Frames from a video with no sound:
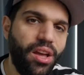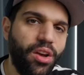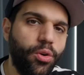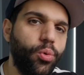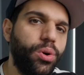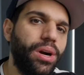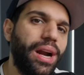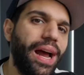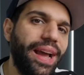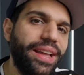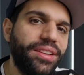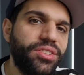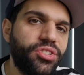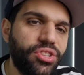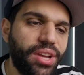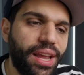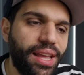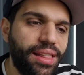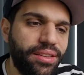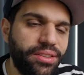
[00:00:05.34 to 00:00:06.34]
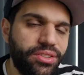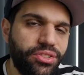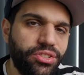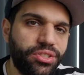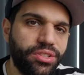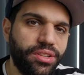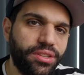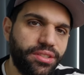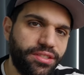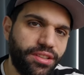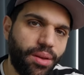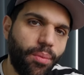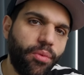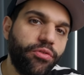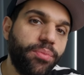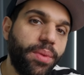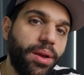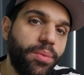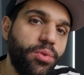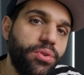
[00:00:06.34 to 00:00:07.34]
where I challenged some
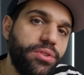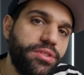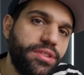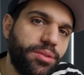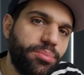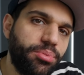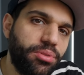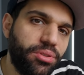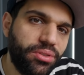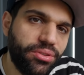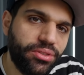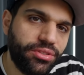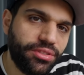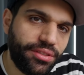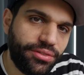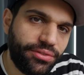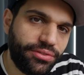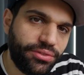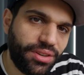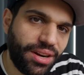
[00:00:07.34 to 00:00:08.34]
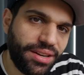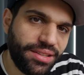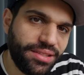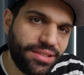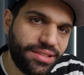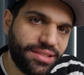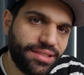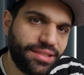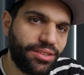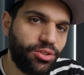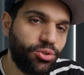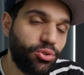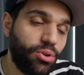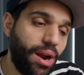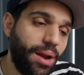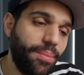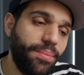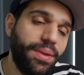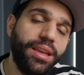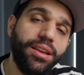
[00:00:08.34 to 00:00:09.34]
of my music producer friends,
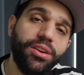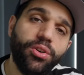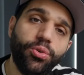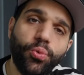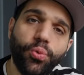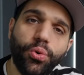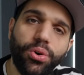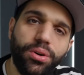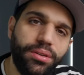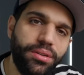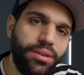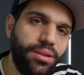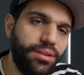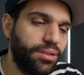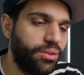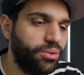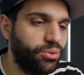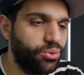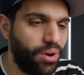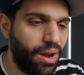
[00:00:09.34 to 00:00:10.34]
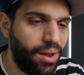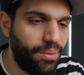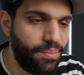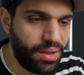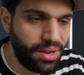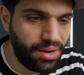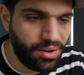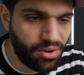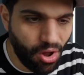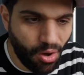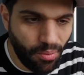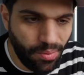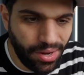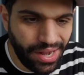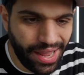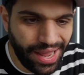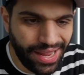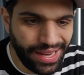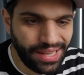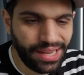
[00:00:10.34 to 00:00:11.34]
Grammy awarded, Grammy
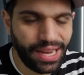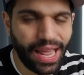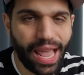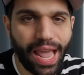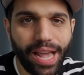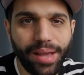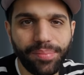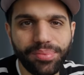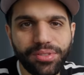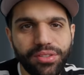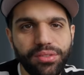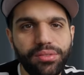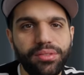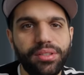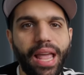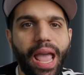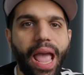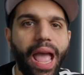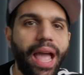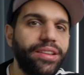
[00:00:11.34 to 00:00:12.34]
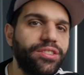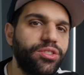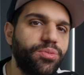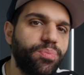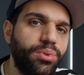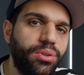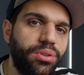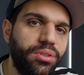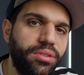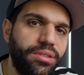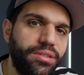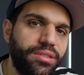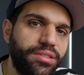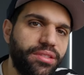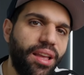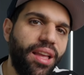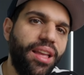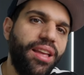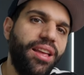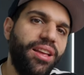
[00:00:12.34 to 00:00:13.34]
nominated, absolute
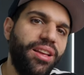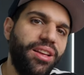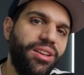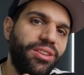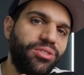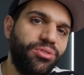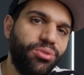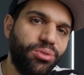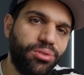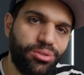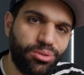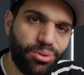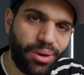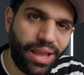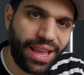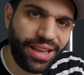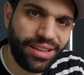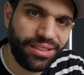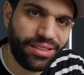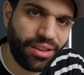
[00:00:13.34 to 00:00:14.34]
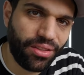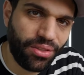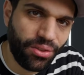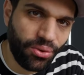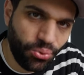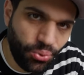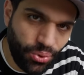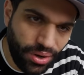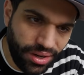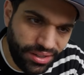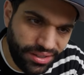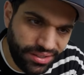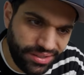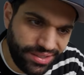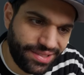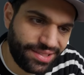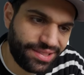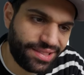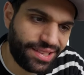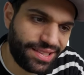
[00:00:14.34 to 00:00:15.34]
experts to create the
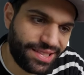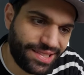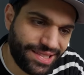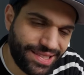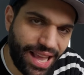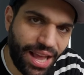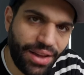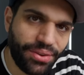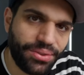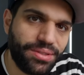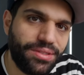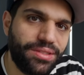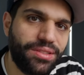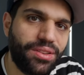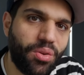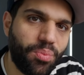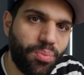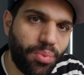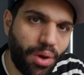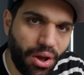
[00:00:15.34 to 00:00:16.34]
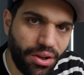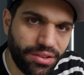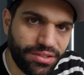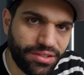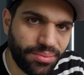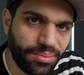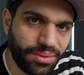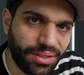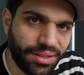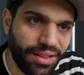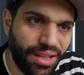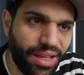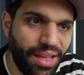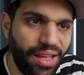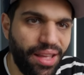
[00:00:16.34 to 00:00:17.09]
weirdest sounds possible.